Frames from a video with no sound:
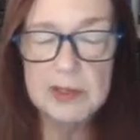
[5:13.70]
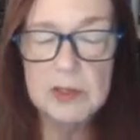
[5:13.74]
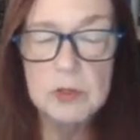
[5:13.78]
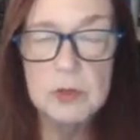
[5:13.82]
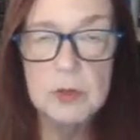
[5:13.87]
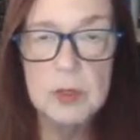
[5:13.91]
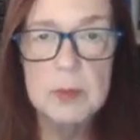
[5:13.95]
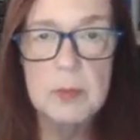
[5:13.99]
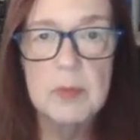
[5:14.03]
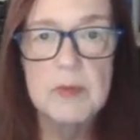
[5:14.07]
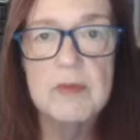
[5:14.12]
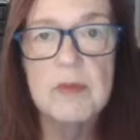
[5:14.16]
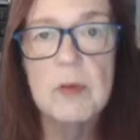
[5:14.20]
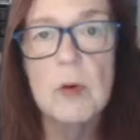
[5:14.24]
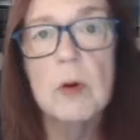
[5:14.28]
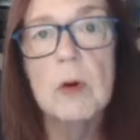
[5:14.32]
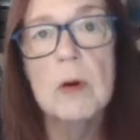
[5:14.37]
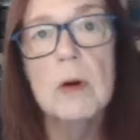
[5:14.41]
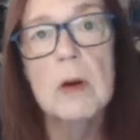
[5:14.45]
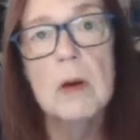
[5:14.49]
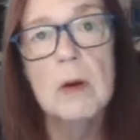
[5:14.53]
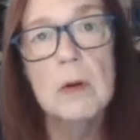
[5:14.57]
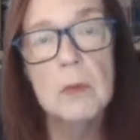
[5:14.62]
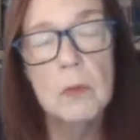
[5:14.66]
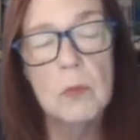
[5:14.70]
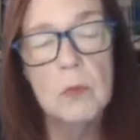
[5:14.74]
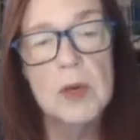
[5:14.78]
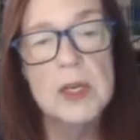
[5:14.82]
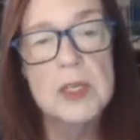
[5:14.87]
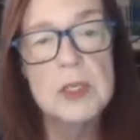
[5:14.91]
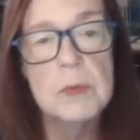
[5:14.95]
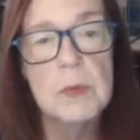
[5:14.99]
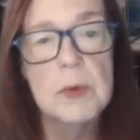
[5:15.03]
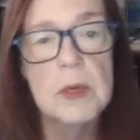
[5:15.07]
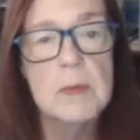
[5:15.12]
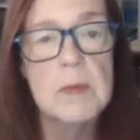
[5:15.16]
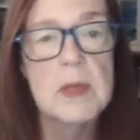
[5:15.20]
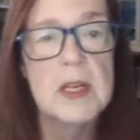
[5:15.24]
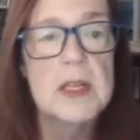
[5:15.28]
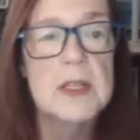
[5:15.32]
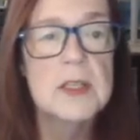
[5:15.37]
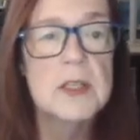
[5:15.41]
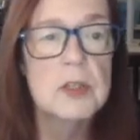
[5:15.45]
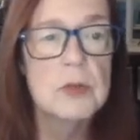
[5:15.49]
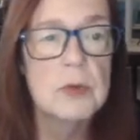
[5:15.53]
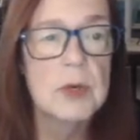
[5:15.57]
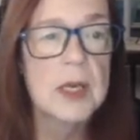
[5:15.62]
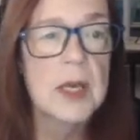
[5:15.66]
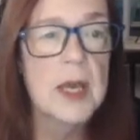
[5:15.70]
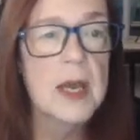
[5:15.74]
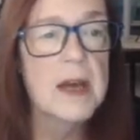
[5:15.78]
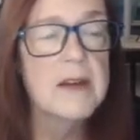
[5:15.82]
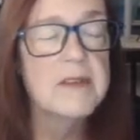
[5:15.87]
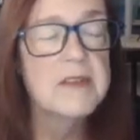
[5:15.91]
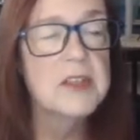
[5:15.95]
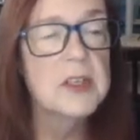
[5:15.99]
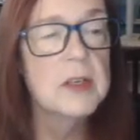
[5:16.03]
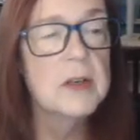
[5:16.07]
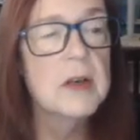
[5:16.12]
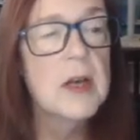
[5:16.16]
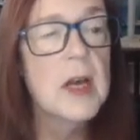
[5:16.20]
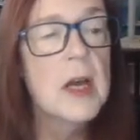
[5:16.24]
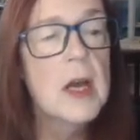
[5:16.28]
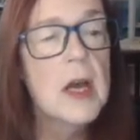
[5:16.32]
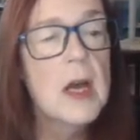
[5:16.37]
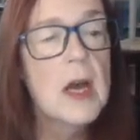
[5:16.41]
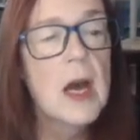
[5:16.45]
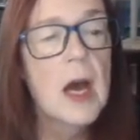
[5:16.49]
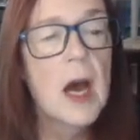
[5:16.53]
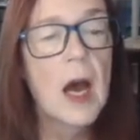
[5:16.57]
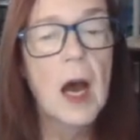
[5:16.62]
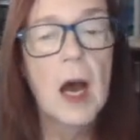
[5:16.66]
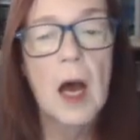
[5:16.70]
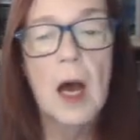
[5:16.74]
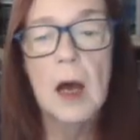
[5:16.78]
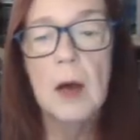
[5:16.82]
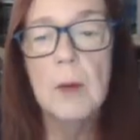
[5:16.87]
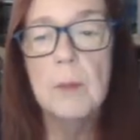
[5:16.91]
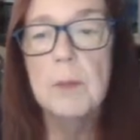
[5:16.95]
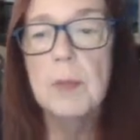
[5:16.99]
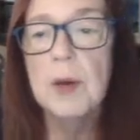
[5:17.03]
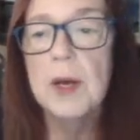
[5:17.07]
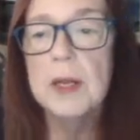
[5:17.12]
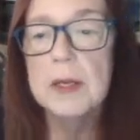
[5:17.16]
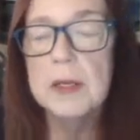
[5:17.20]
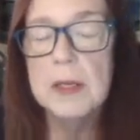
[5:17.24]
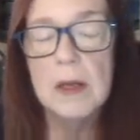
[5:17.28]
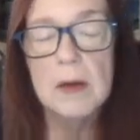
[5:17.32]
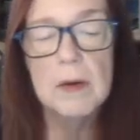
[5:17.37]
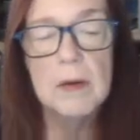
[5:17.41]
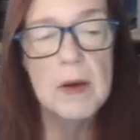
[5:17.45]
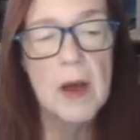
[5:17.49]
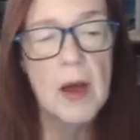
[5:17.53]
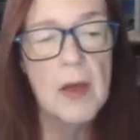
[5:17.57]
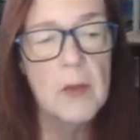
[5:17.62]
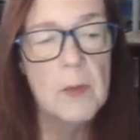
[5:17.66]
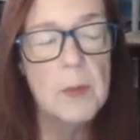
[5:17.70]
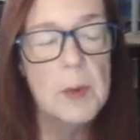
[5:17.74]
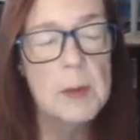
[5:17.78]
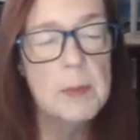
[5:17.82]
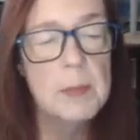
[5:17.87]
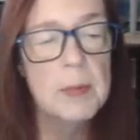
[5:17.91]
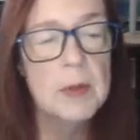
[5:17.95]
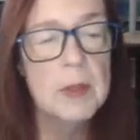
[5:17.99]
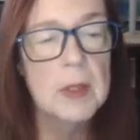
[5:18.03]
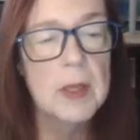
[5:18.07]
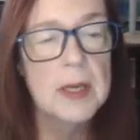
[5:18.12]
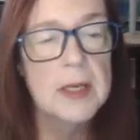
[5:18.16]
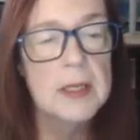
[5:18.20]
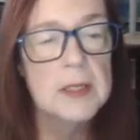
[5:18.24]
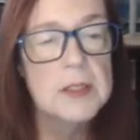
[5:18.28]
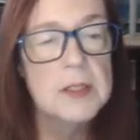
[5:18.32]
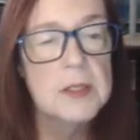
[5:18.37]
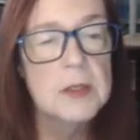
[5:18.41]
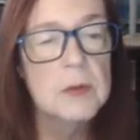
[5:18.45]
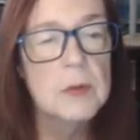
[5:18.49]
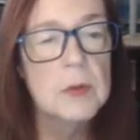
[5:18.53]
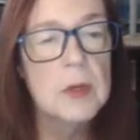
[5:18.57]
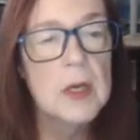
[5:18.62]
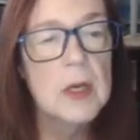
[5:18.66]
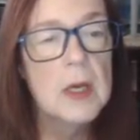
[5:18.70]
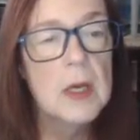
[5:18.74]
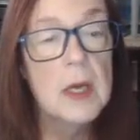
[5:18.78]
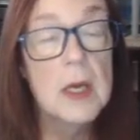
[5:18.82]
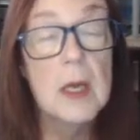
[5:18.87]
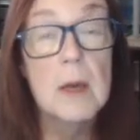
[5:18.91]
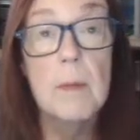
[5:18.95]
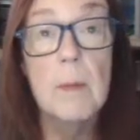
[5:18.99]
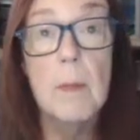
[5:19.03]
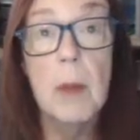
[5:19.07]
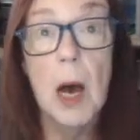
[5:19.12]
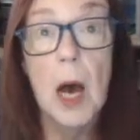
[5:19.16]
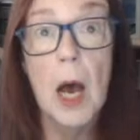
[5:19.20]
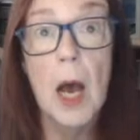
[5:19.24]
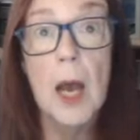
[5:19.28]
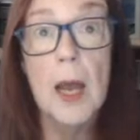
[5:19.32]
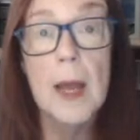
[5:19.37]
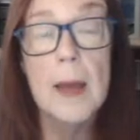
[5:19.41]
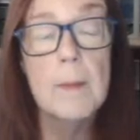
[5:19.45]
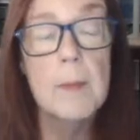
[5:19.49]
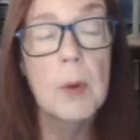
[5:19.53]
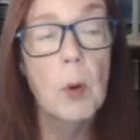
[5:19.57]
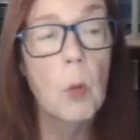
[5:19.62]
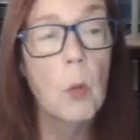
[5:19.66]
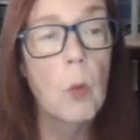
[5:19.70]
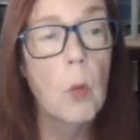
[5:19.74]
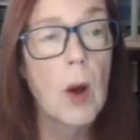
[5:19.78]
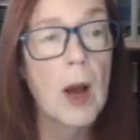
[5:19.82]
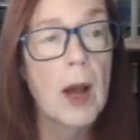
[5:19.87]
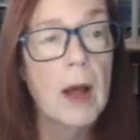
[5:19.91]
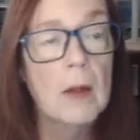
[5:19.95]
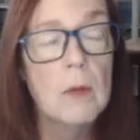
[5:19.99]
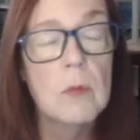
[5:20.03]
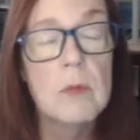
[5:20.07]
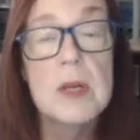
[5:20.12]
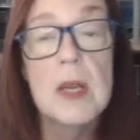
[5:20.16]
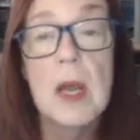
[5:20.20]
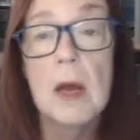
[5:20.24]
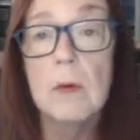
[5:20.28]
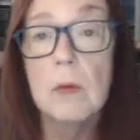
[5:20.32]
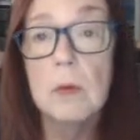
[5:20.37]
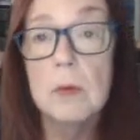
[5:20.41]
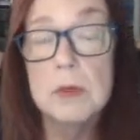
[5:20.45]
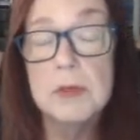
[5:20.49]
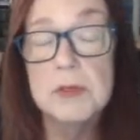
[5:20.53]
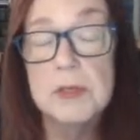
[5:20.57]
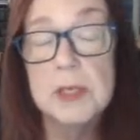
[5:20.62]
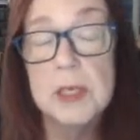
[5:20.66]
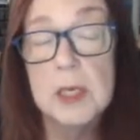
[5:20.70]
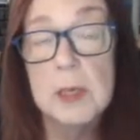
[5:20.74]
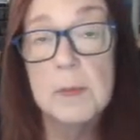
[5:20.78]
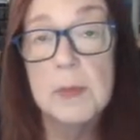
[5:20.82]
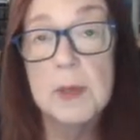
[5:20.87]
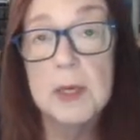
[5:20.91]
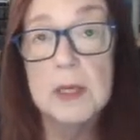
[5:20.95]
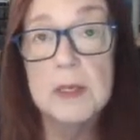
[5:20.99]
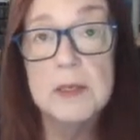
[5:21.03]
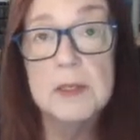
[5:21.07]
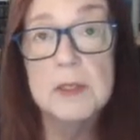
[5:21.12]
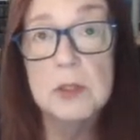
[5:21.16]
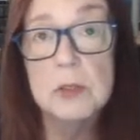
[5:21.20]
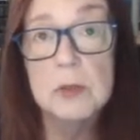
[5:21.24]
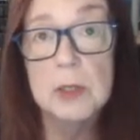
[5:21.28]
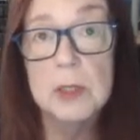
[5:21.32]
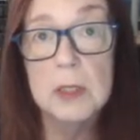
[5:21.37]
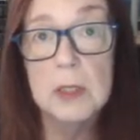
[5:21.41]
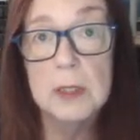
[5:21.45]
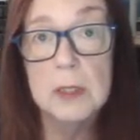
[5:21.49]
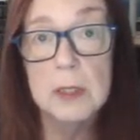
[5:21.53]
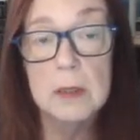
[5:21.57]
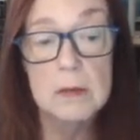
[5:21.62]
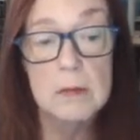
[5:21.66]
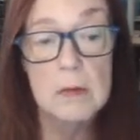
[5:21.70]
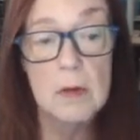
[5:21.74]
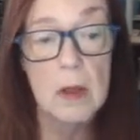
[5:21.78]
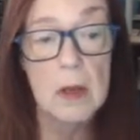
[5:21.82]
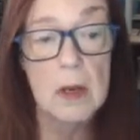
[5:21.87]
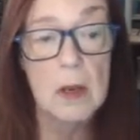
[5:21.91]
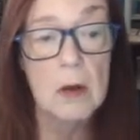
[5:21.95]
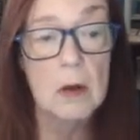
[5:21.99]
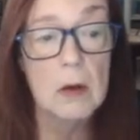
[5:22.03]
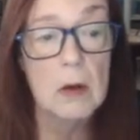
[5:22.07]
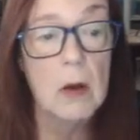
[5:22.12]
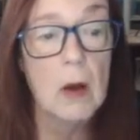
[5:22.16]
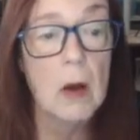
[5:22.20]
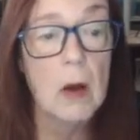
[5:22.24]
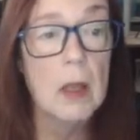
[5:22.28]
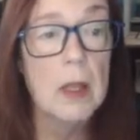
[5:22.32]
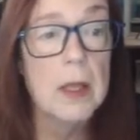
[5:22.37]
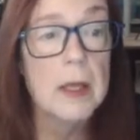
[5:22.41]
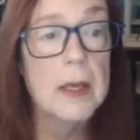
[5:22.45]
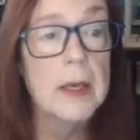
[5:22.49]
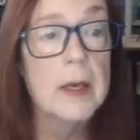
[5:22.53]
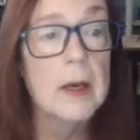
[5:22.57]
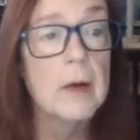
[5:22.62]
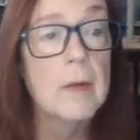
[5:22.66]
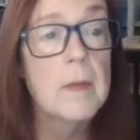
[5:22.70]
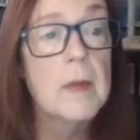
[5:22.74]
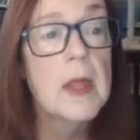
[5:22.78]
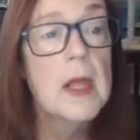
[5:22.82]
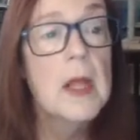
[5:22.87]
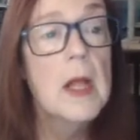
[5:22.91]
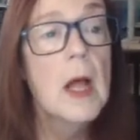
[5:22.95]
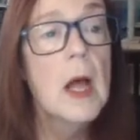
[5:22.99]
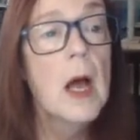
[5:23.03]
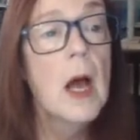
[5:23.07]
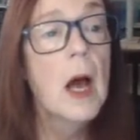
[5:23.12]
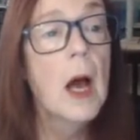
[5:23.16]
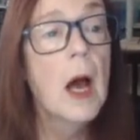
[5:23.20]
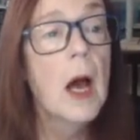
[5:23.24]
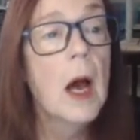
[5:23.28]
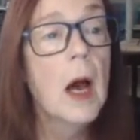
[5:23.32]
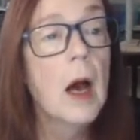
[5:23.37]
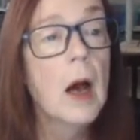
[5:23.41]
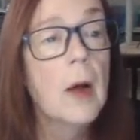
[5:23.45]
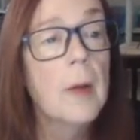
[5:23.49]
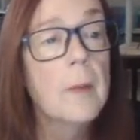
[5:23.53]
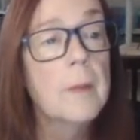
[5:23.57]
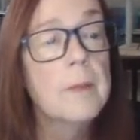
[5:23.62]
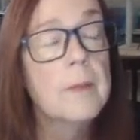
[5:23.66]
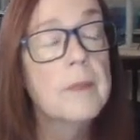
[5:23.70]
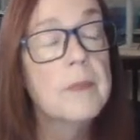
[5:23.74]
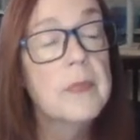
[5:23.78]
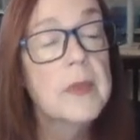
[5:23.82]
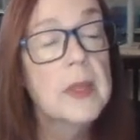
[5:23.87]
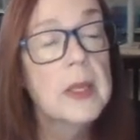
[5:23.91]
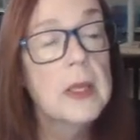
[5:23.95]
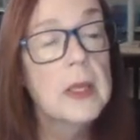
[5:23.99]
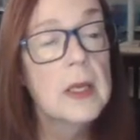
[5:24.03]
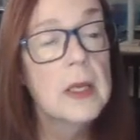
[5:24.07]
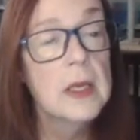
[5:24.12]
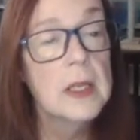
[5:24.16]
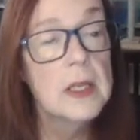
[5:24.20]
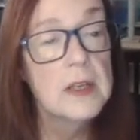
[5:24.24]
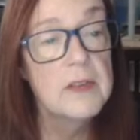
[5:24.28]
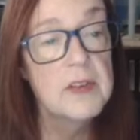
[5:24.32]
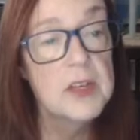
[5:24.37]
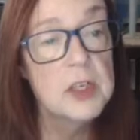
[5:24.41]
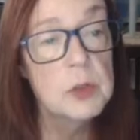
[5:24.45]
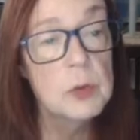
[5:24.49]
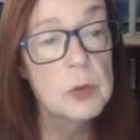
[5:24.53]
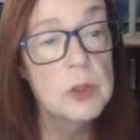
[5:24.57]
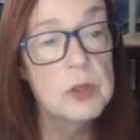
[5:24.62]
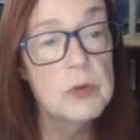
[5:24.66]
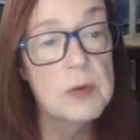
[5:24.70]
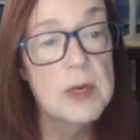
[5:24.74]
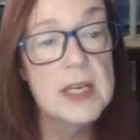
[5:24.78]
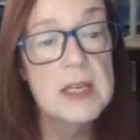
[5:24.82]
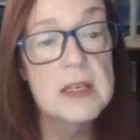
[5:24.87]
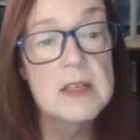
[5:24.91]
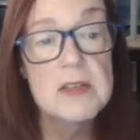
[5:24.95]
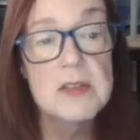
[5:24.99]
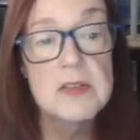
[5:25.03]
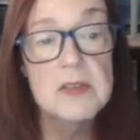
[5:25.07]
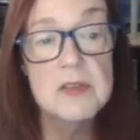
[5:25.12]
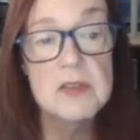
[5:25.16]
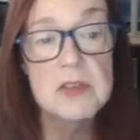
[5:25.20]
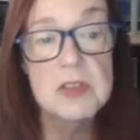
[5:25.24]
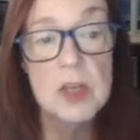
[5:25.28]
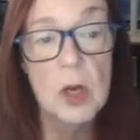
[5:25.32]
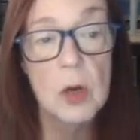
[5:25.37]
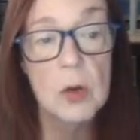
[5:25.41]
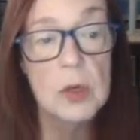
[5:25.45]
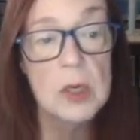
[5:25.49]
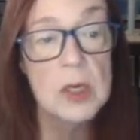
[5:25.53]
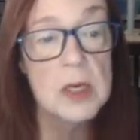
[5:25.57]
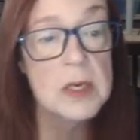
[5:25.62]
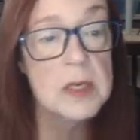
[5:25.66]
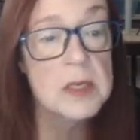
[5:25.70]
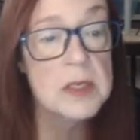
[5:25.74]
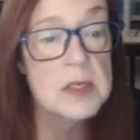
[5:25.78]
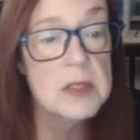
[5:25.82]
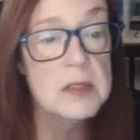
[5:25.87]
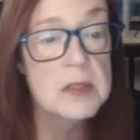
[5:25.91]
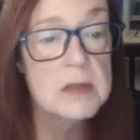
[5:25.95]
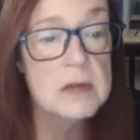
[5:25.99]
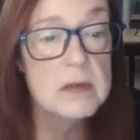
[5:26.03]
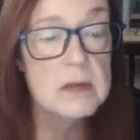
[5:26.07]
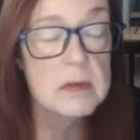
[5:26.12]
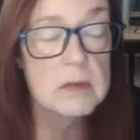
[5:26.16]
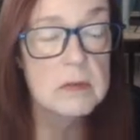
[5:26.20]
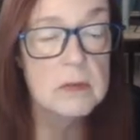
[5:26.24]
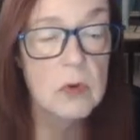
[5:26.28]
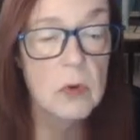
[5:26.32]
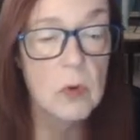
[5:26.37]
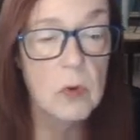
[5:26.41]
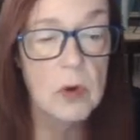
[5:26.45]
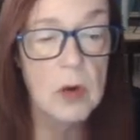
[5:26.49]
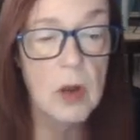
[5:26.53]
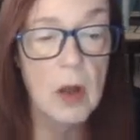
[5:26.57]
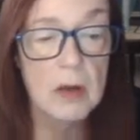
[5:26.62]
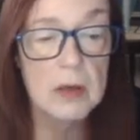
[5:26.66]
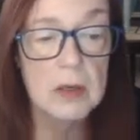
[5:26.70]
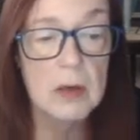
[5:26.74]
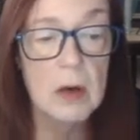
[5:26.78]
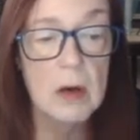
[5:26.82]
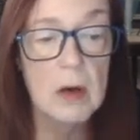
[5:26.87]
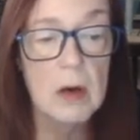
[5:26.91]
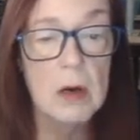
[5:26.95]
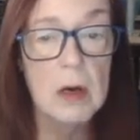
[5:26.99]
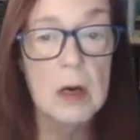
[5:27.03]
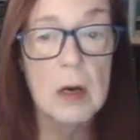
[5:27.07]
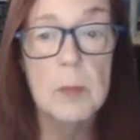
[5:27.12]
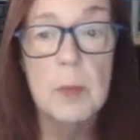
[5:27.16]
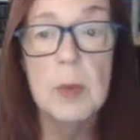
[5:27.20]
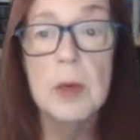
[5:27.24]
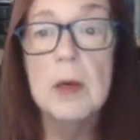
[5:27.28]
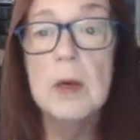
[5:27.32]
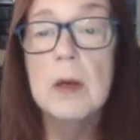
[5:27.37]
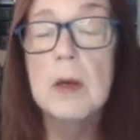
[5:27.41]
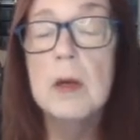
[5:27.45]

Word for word: drink before, wait 20 minutes, drink after. Uh, but you know, other people like to imbibe while now we're keeping it strictly non-alcoholic here. Um, individual drinks, sodas, or non-carb,